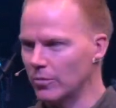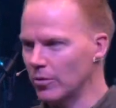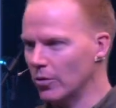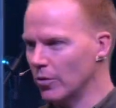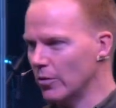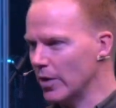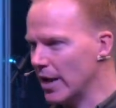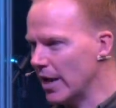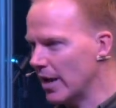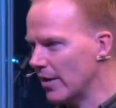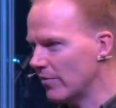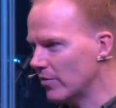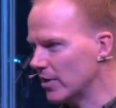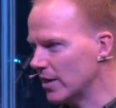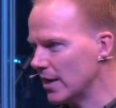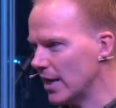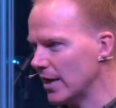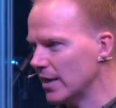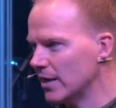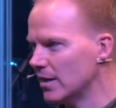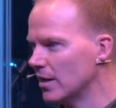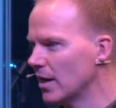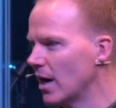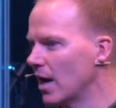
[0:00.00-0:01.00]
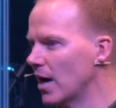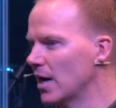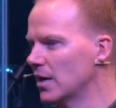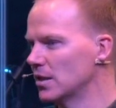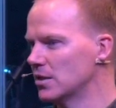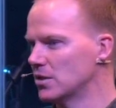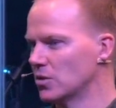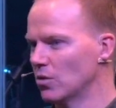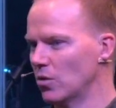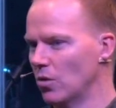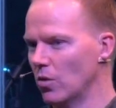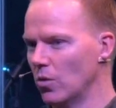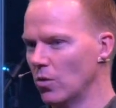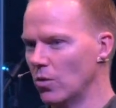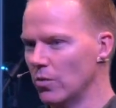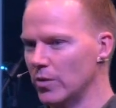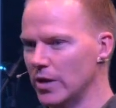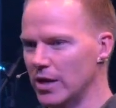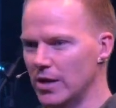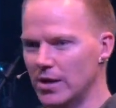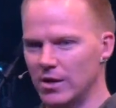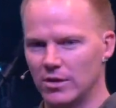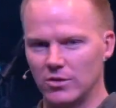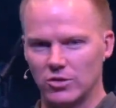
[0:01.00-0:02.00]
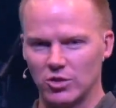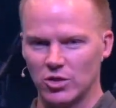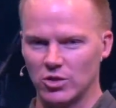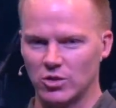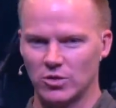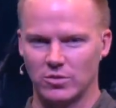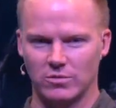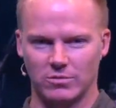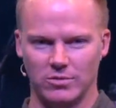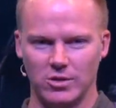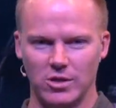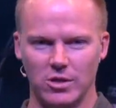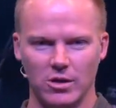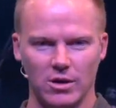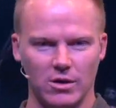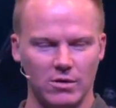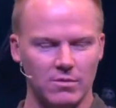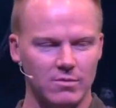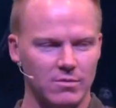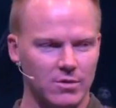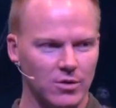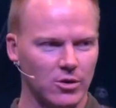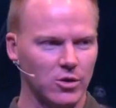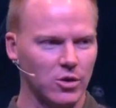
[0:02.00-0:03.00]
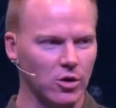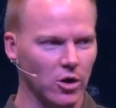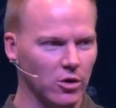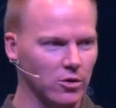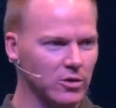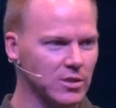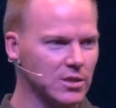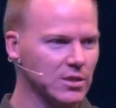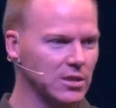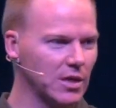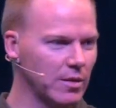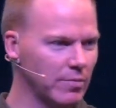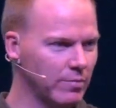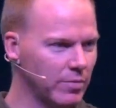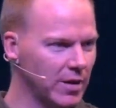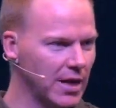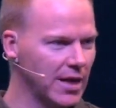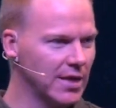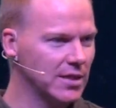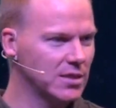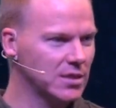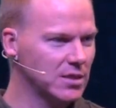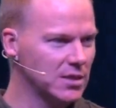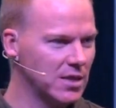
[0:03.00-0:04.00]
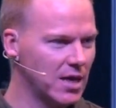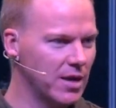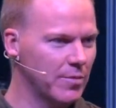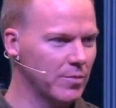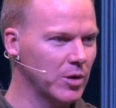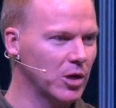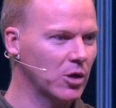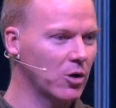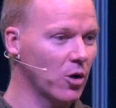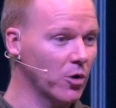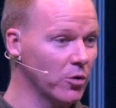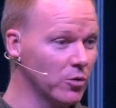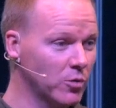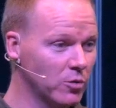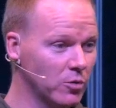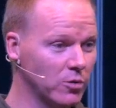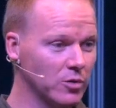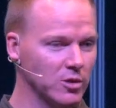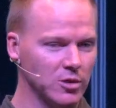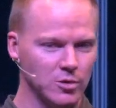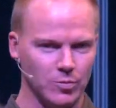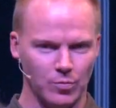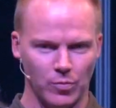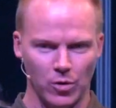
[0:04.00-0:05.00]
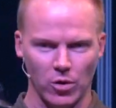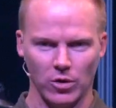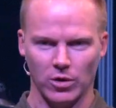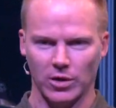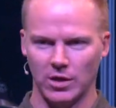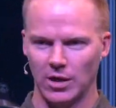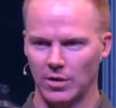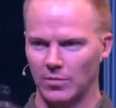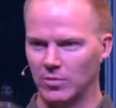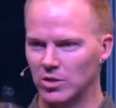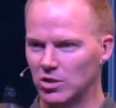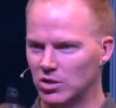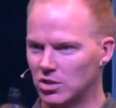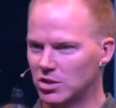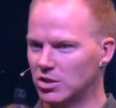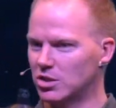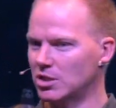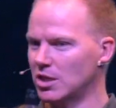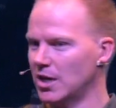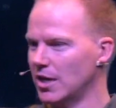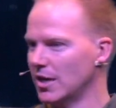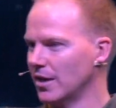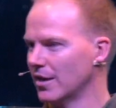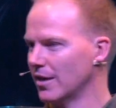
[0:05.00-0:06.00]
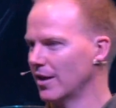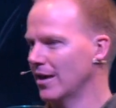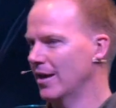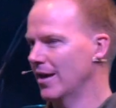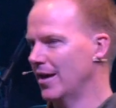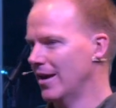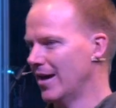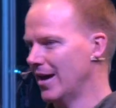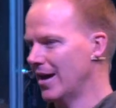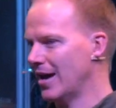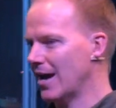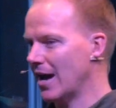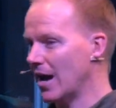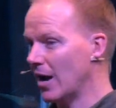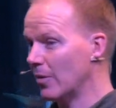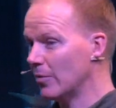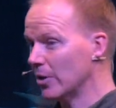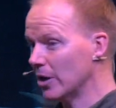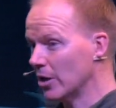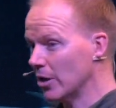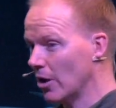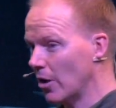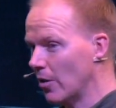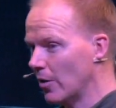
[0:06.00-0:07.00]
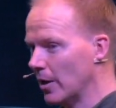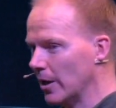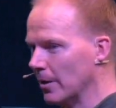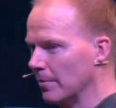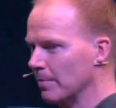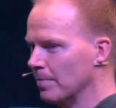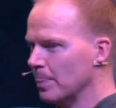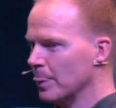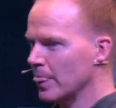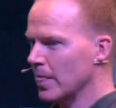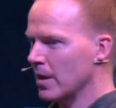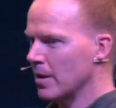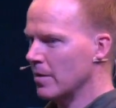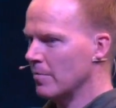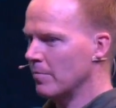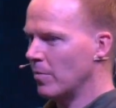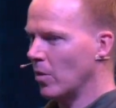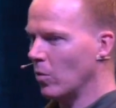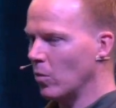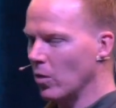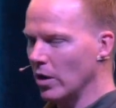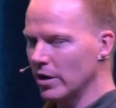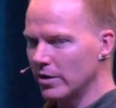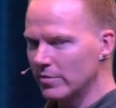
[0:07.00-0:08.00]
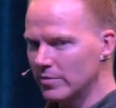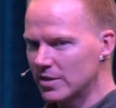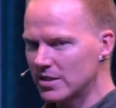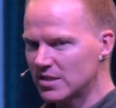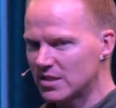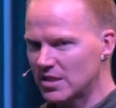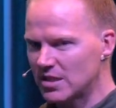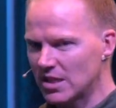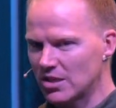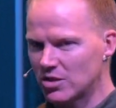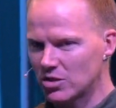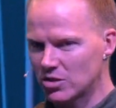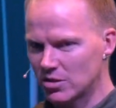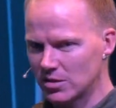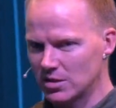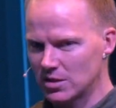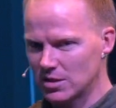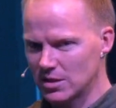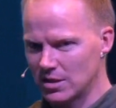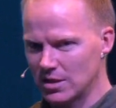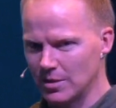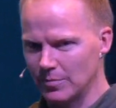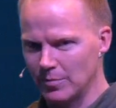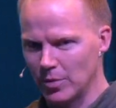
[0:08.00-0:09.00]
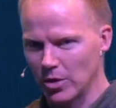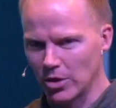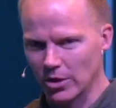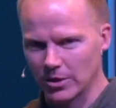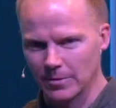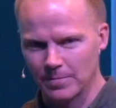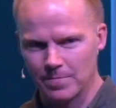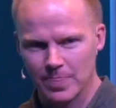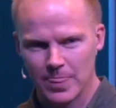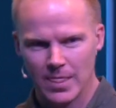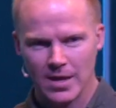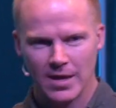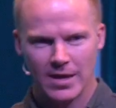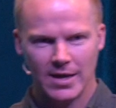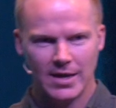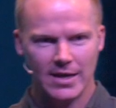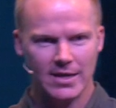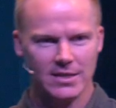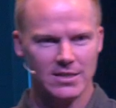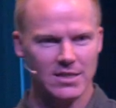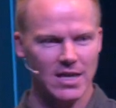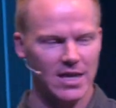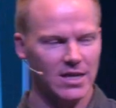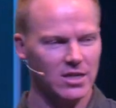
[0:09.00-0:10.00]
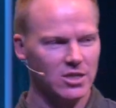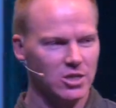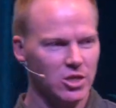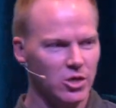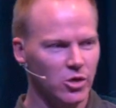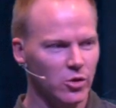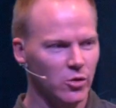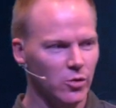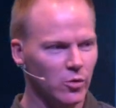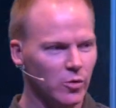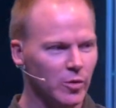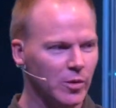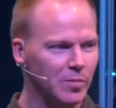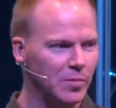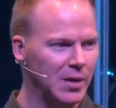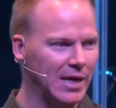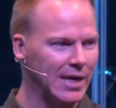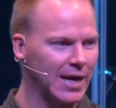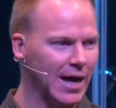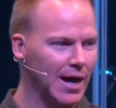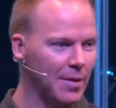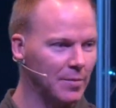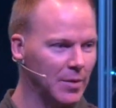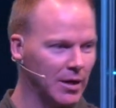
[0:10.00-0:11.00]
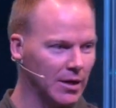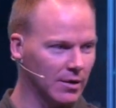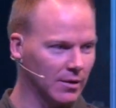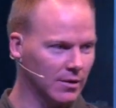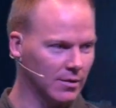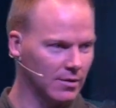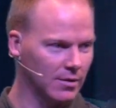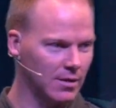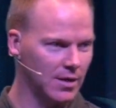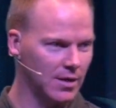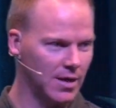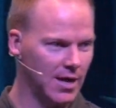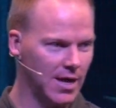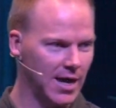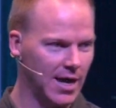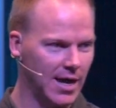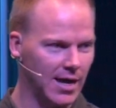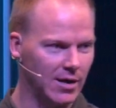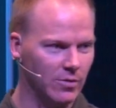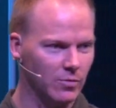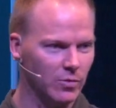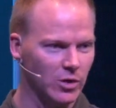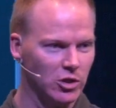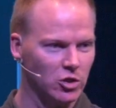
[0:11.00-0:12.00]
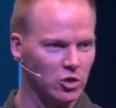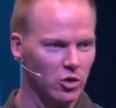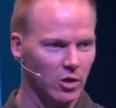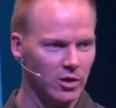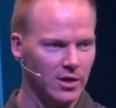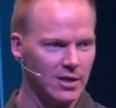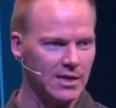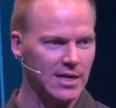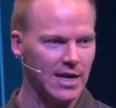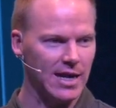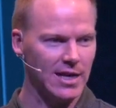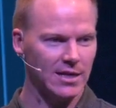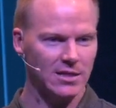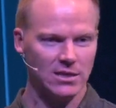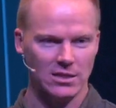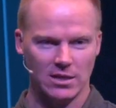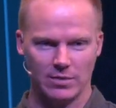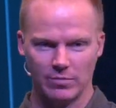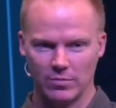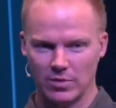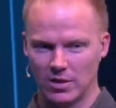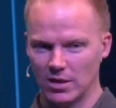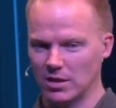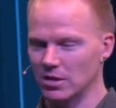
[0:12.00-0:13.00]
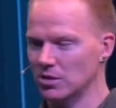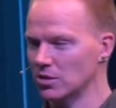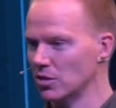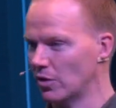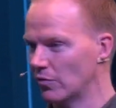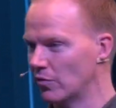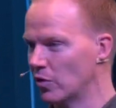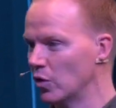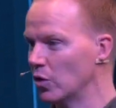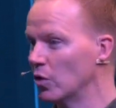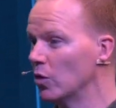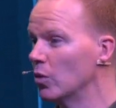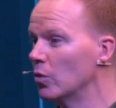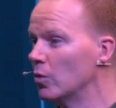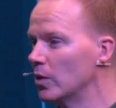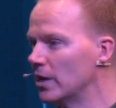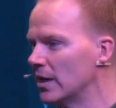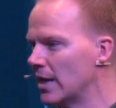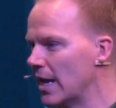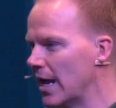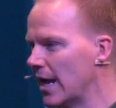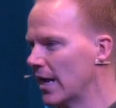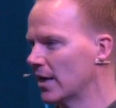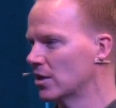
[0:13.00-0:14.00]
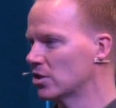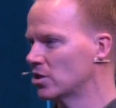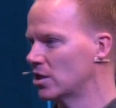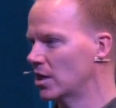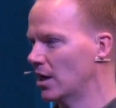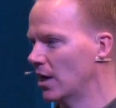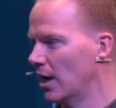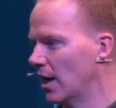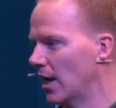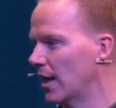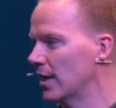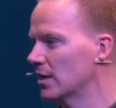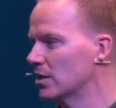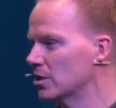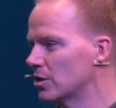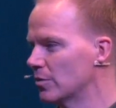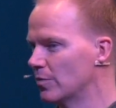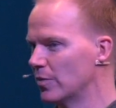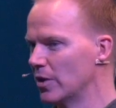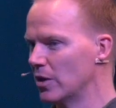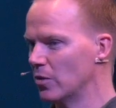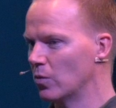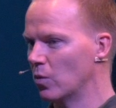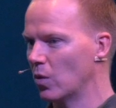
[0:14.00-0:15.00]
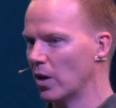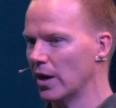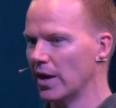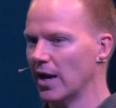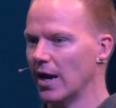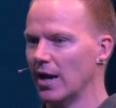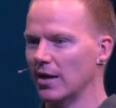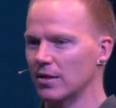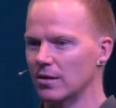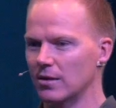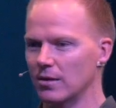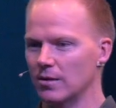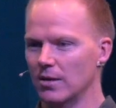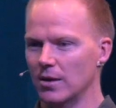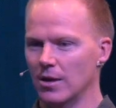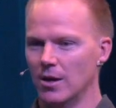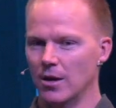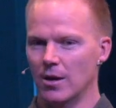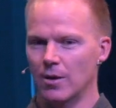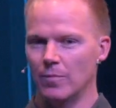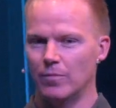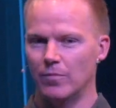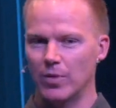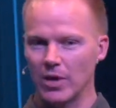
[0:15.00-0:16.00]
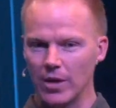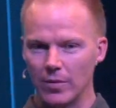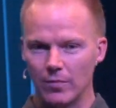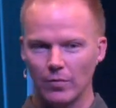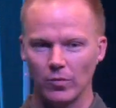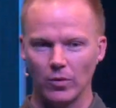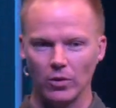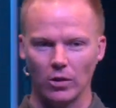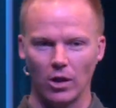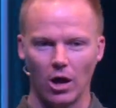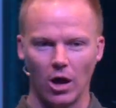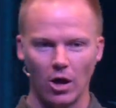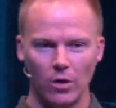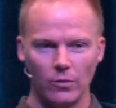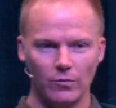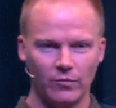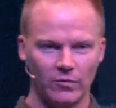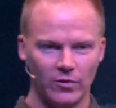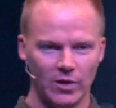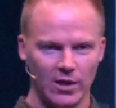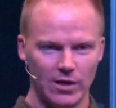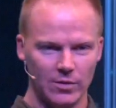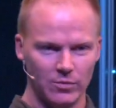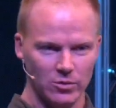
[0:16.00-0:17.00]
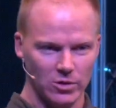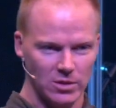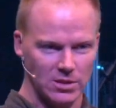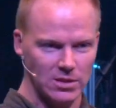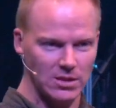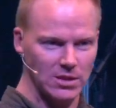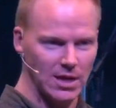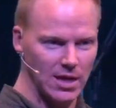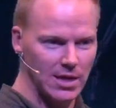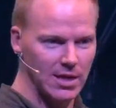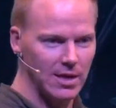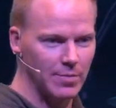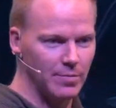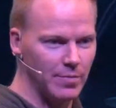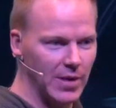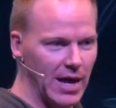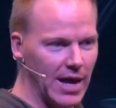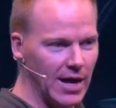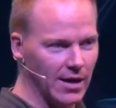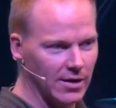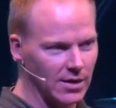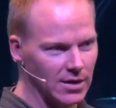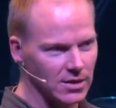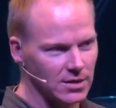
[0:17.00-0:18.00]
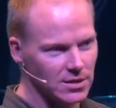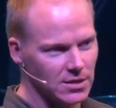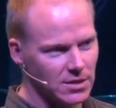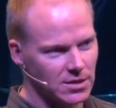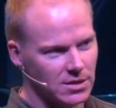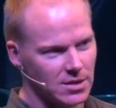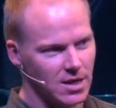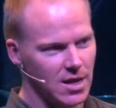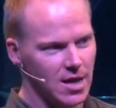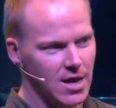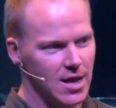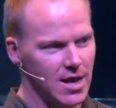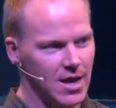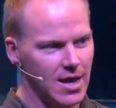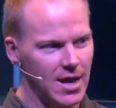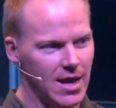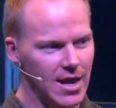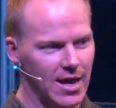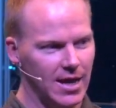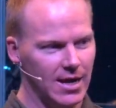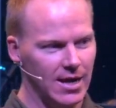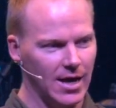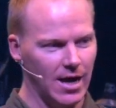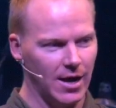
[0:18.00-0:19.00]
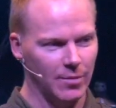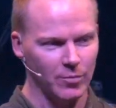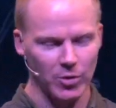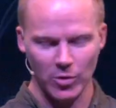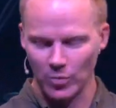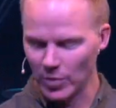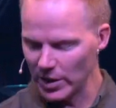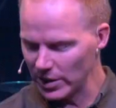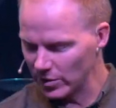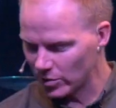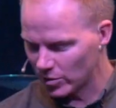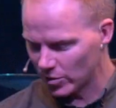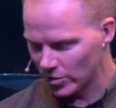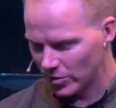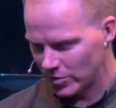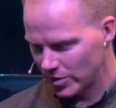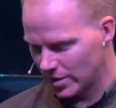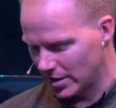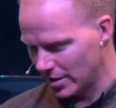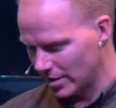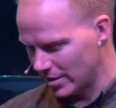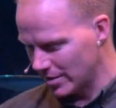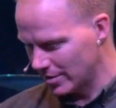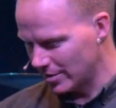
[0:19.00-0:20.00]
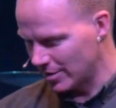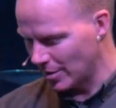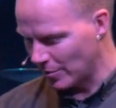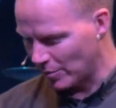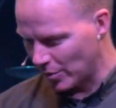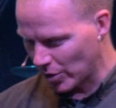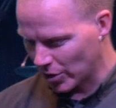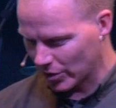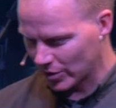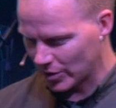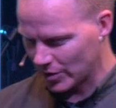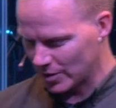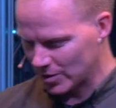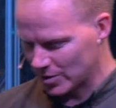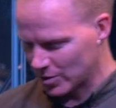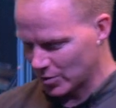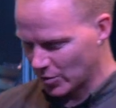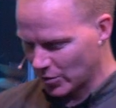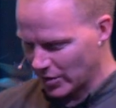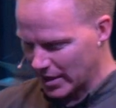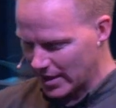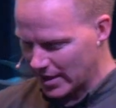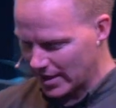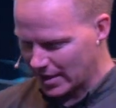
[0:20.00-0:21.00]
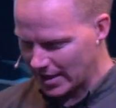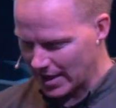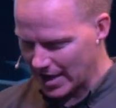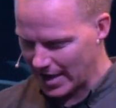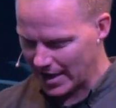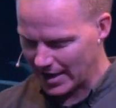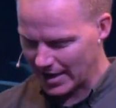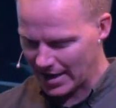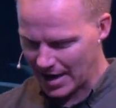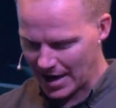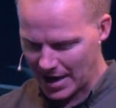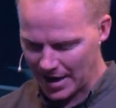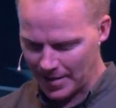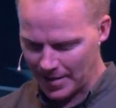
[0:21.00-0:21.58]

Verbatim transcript: we have a date night, or we just, you know, go to some place and we go through this book and we just check, hey, how are we going? But one of the sections in the book is actually who we're becoming. And we jotted down some things of who we'd actually like to be, what other people hopefully would say about us. And we went through the book this week, and